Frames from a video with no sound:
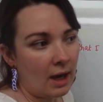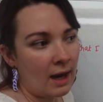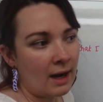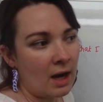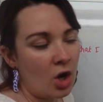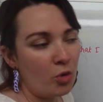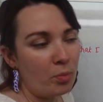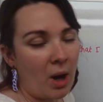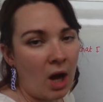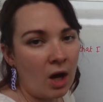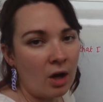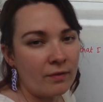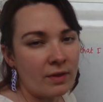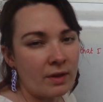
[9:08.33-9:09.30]
And I know
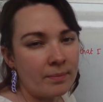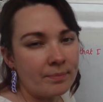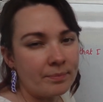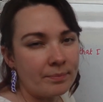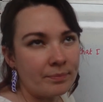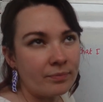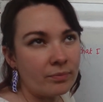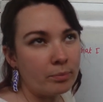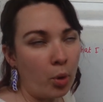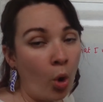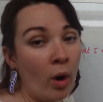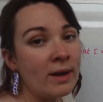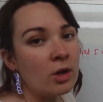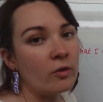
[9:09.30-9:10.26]
part of the
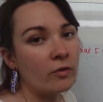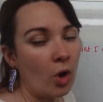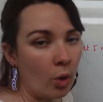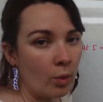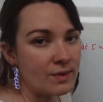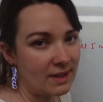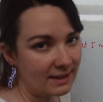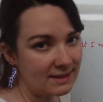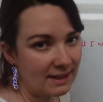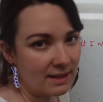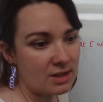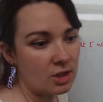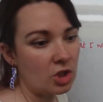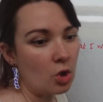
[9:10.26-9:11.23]
point of goal
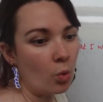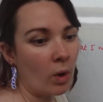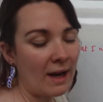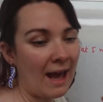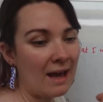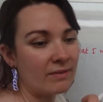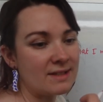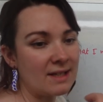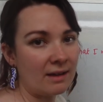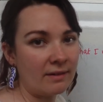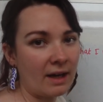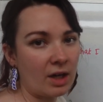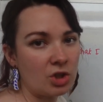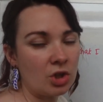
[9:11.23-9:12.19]
setting is that you want to have a
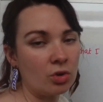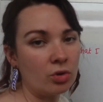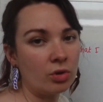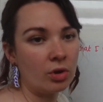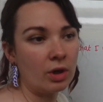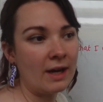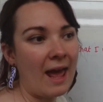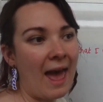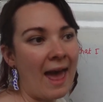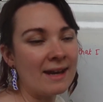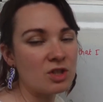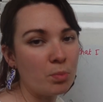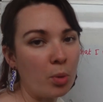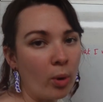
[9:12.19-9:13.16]
direction or an
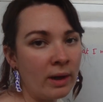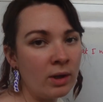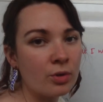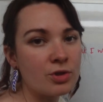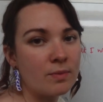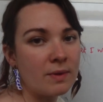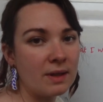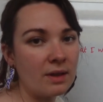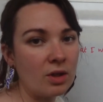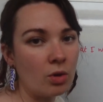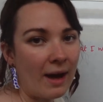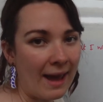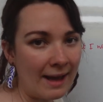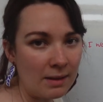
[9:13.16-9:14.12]
end point or something that
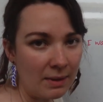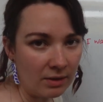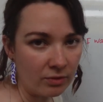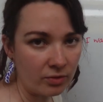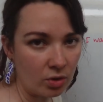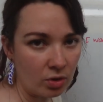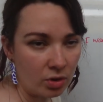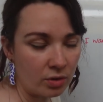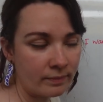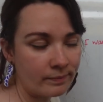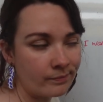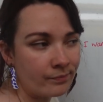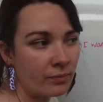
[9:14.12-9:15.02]
you're aiming for.